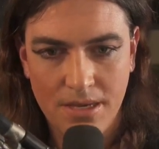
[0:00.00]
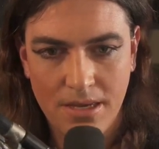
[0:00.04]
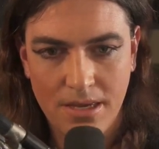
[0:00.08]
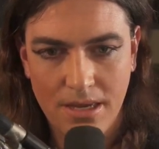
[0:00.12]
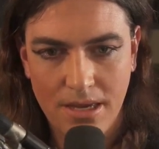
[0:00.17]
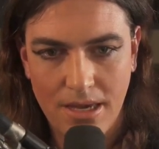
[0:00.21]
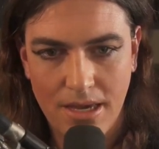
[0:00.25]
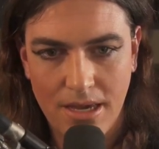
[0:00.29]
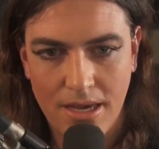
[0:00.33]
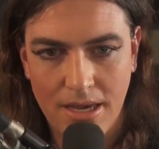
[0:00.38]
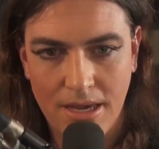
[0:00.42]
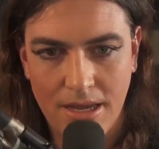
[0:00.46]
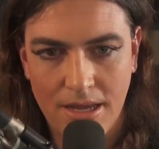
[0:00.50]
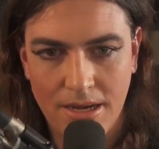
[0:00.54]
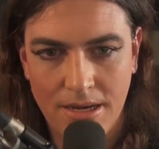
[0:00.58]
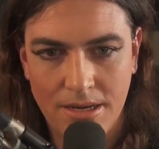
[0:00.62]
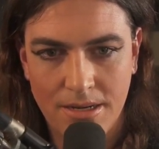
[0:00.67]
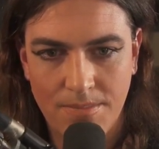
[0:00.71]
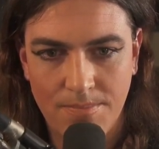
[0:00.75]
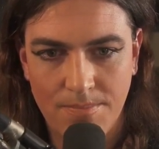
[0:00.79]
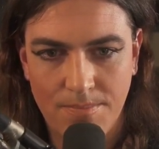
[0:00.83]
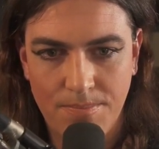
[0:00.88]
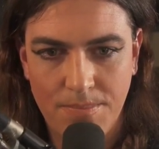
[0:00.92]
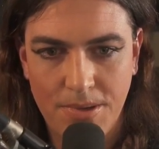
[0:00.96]
and
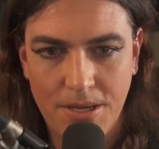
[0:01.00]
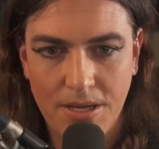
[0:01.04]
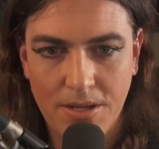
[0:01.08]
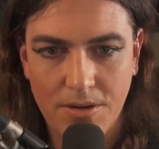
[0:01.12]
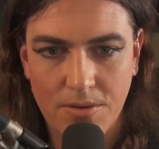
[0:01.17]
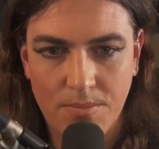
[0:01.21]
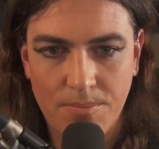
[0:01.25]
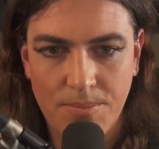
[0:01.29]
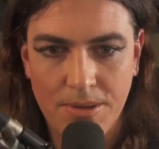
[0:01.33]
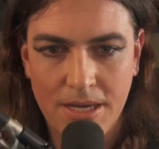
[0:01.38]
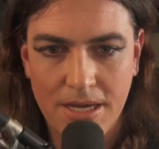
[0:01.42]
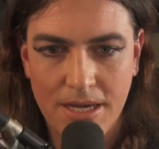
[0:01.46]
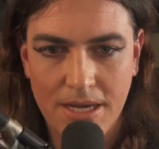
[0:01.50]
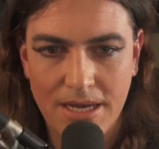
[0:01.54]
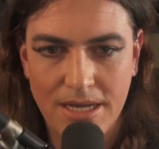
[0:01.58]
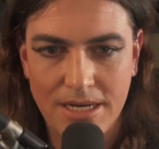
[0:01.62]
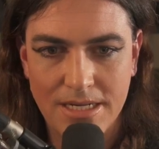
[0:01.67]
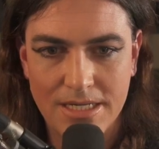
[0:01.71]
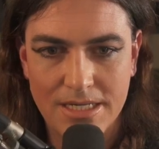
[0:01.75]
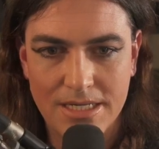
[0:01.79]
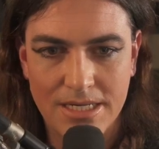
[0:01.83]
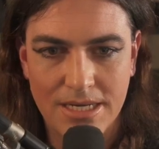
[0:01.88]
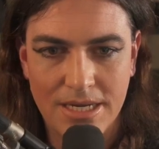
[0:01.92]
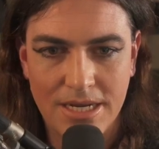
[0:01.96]
Peter
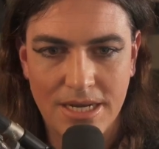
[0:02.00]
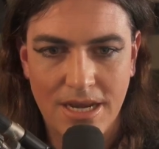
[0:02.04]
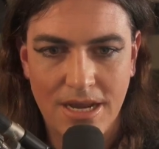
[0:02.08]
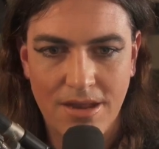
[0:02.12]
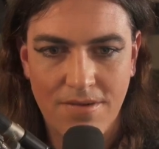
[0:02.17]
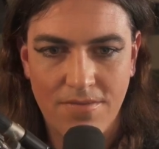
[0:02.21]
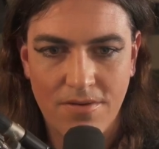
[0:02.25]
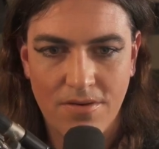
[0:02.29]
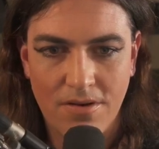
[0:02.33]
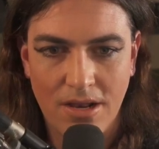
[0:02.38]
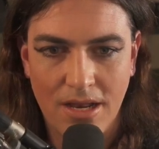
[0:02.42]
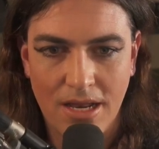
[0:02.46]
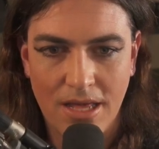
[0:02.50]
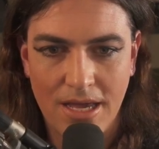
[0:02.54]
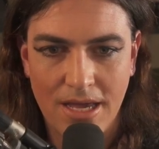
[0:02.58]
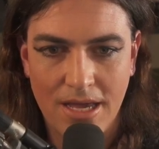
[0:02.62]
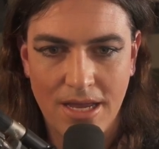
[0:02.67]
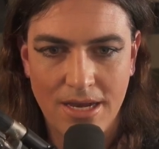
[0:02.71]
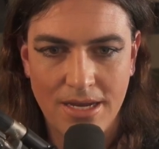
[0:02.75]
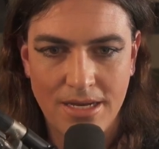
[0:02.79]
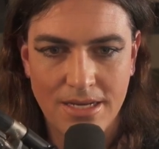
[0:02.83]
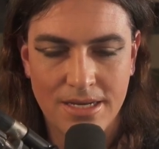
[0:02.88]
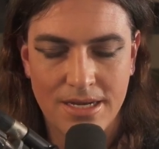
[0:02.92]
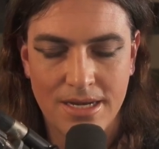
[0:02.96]
Pan's
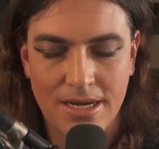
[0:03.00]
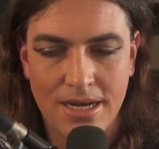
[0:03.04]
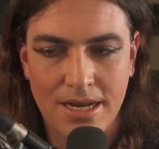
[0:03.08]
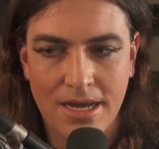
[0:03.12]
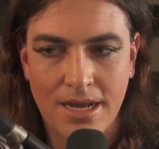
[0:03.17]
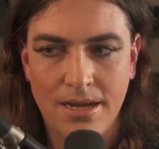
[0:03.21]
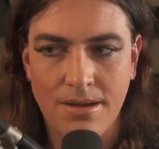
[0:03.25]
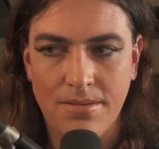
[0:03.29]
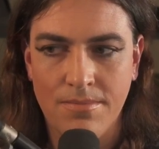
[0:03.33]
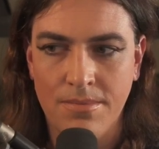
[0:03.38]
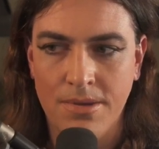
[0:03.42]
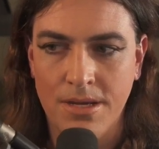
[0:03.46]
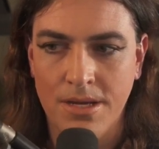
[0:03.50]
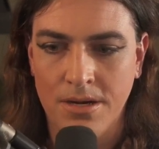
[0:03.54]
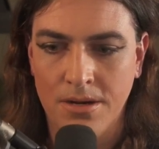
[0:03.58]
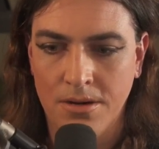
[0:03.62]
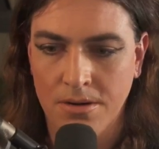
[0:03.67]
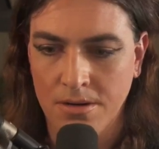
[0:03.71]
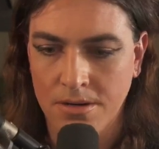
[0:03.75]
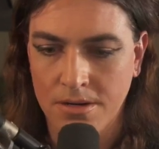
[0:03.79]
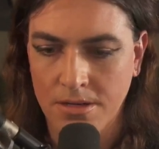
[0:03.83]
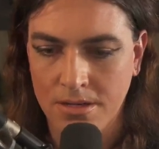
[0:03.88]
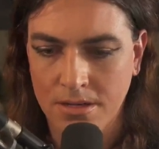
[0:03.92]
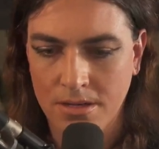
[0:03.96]
Neverland
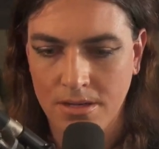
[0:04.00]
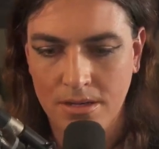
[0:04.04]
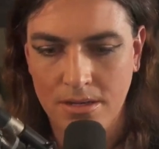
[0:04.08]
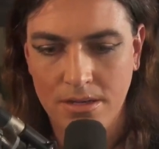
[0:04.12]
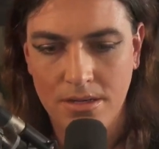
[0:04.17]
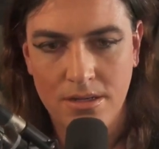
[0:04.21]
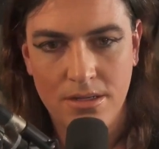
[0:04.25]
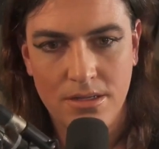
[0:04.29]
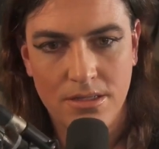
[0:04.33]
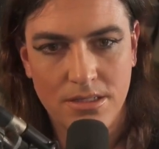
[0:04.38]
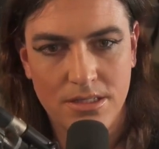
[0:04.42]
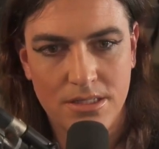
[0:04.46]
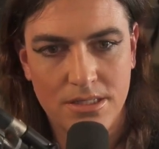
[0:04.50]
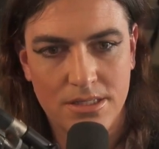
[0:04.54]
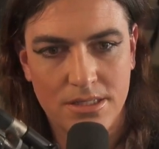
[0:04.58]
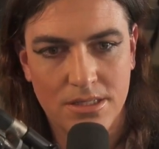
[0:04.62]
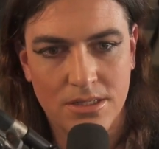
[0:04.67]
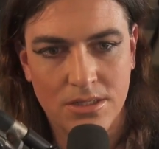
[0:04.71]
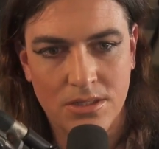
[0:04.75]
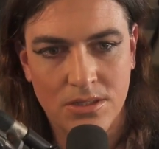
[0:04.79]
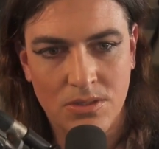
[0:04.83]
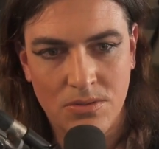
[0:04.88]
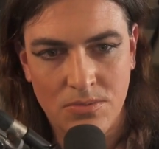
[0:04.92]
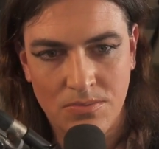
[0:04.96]
Nightmare.
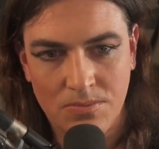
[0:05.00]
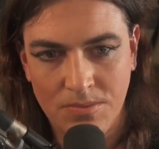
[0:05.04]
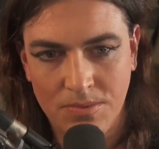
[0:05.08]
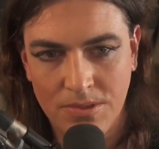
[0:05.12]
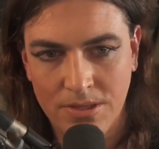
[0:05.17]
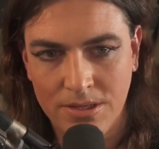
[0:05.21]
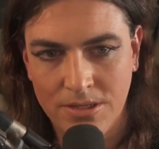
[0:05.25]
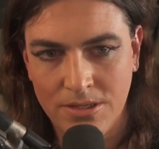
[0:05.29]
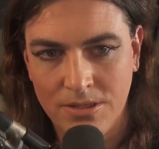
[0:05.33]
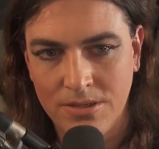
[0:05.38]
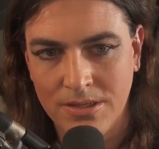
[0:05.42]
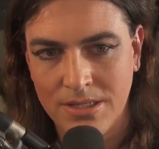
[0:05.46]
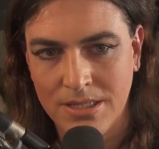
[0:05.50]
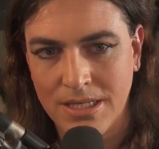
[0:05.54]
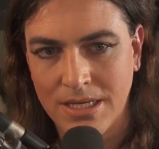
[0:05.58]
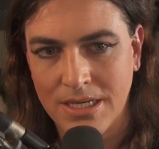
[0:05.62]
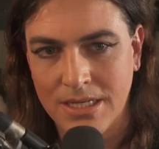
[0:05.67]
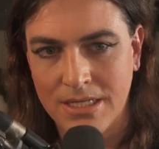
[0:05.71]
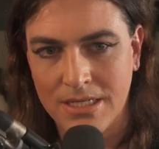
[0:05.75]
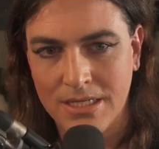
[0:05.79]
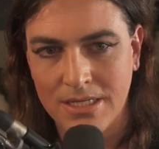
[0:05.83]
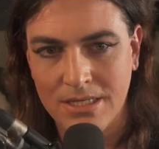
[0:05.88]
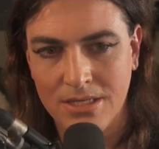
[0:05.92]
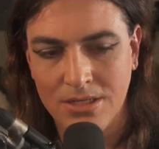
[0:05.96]
So they're doing
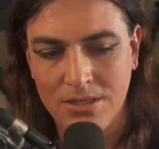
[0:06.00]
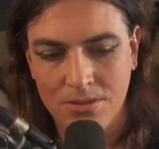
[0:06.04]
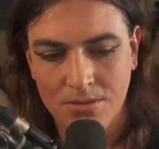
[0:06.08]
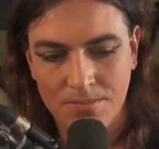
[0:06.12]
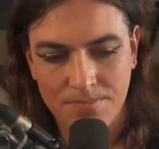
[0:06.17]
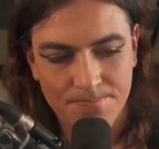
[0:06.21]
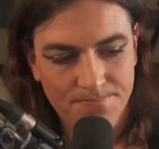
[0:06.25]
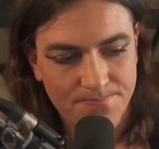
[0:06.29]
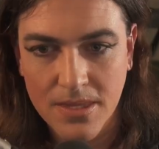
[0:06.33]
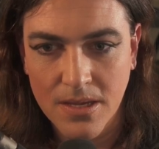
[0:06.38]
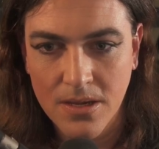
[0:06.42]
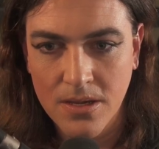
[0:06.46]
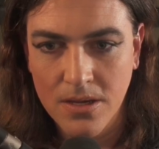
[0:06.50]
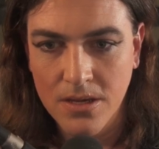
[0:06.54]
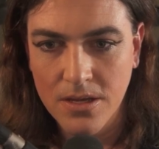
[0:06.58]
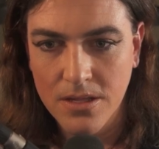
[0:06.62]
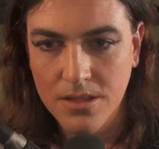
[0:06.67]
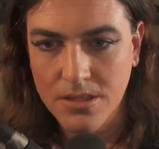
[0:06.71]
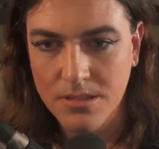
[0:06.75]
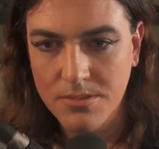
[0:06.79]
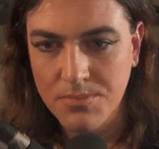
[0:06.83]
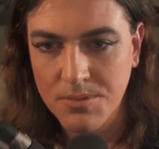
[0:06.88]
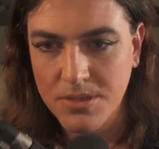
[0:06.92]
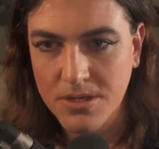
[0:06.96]
that too.
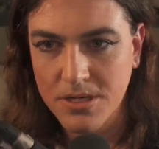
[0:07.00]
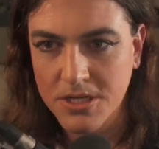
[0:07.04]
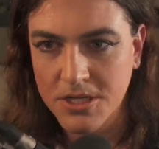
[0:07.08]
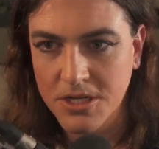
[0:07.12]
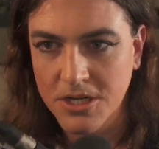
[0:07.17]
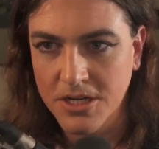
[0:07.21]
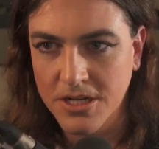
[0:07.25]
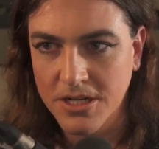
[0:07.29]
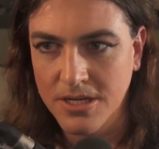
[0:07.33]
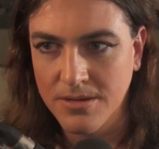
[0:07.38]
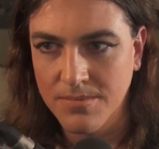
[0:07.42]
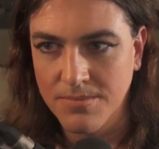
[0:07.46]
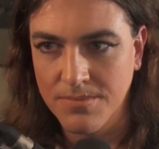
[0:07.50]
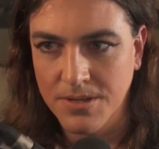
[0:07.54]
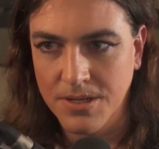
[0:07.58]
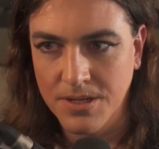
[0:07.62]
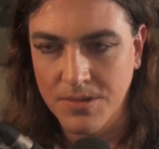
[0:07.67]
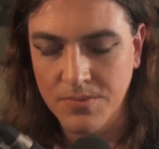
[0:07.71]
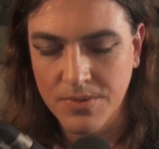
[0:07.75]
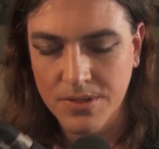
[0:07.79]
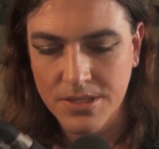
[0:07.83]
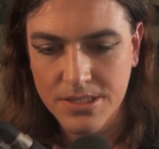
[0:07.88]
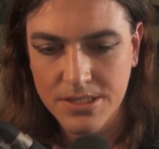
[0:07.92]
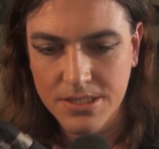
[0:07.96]
This production company,
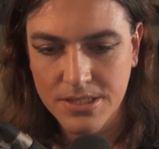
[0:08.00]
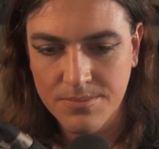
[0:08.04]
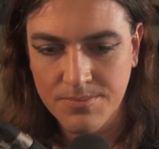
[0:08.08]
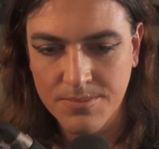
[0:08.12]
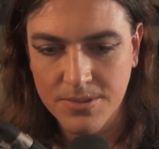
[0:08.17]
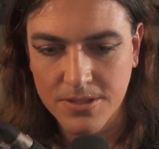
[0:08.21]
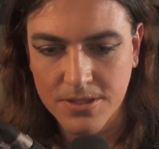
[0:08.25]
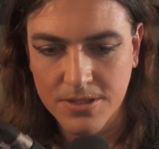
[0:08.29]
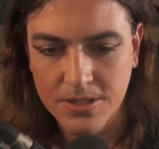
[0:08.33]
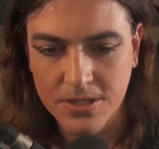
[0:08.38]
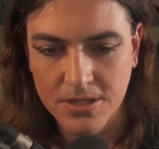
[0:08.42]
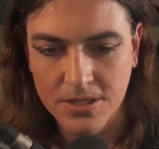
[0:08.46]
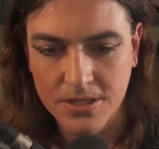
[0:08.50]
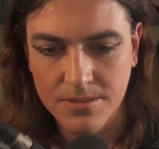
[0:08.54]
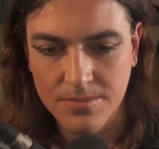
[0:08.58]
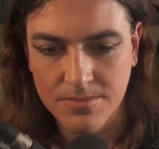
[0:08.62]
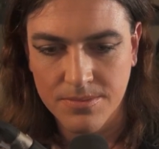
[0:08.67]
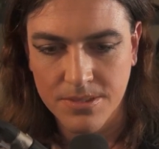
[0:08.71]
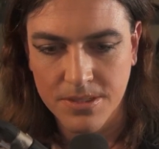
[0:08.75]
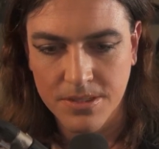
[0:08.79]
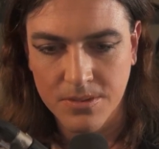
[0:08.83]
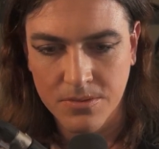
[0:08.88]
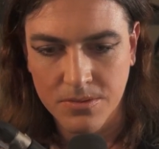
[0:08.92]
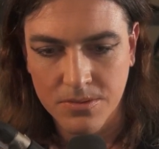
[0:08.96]
what is this production
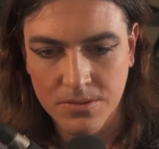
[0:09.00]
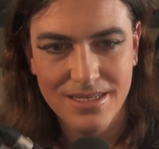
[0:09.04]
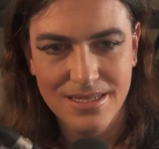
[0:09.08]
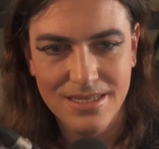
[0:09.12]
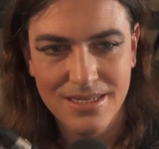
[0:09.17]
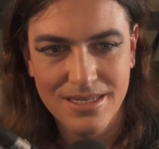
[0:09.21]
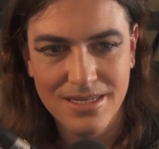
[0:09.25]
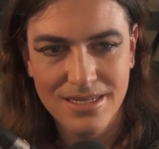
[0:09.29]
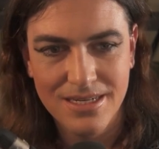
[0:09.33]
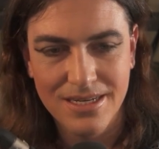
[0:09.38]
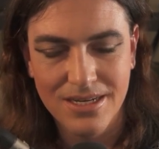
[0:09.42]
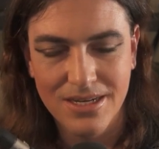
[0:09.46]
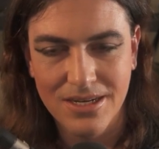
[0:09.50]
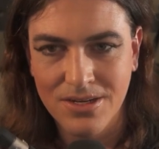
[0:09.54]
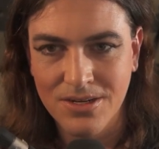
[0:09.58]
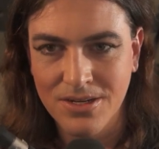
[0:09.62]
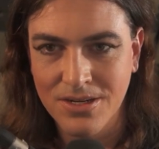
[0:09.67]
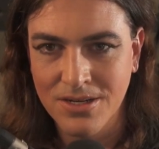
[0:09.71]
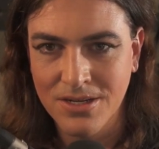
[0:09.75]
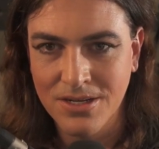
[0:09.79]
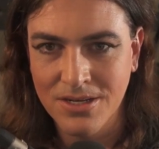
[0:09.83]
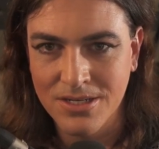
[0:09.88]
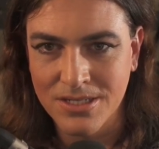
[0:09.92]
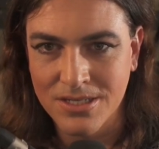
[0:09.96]
company called? Oh, no,
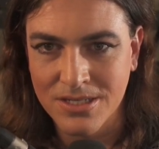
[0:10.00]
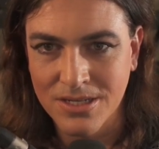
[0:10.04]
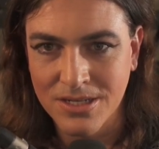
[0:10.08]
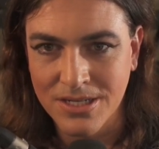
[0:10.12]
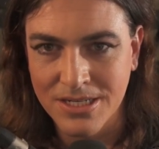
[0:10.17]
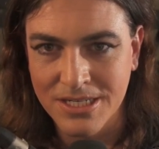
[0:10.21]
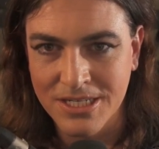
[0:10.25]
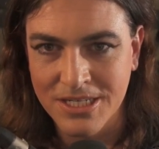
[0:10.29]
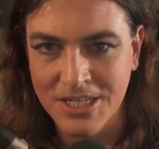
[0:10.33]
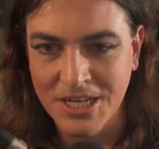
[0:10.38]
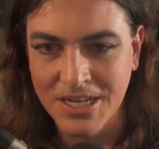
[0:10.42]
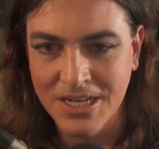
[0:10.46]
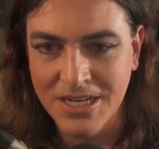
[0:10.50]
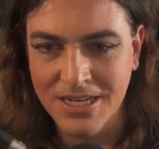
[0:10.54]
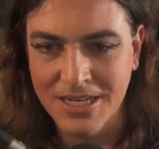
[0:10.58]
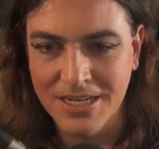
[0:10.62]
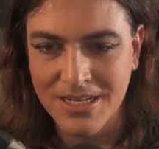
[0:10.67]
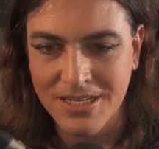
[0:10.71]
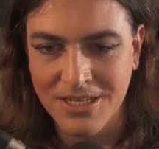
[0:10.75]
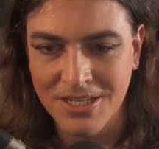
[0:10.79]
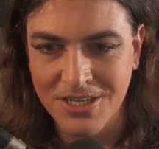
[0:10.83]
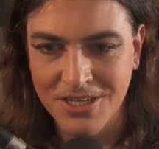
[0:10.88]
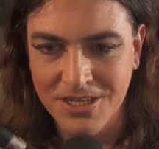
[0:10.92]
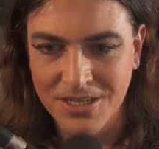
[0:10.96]
no, it's not. It's Jagged
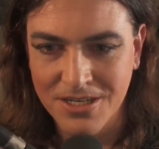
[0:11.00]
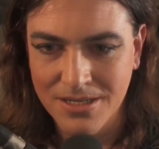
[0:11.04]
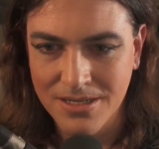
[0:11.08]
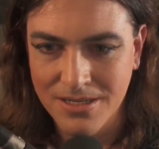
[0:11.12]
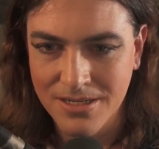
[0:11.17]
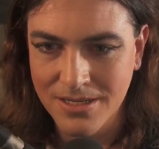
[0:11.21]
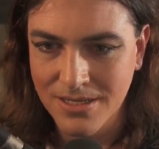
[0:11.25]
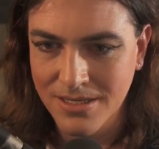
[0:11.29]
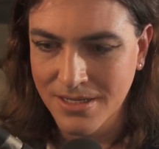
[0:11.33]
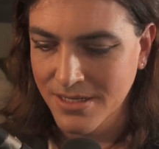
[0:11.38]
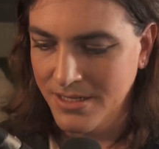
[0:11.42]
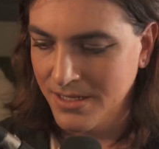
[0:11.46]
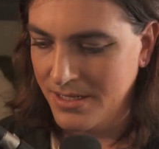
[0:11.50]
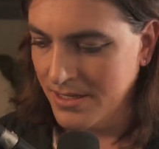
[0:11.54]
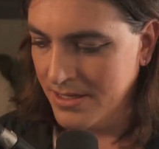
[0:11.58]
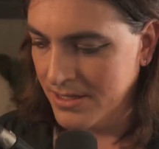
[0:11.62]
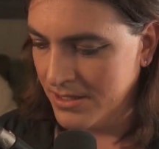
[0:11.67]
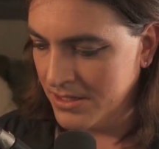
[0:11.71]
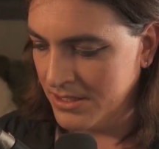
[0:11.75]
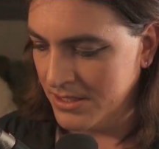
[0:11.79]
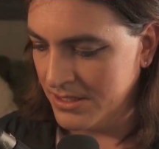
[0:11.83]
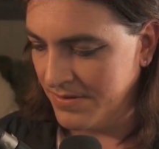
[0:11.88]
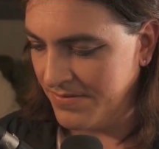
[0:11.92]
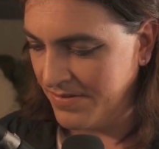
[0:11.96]
Edge.
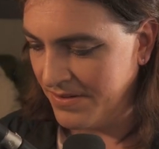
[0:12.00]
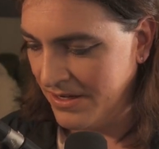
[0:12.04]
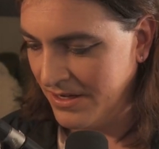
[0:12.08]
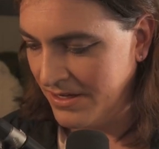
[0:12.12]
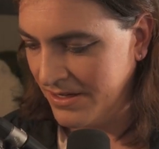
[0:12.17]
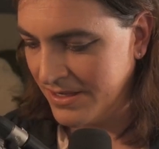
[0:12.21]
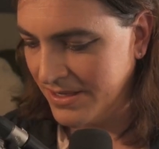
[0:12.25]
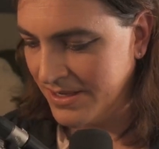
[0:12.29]
Because if you look at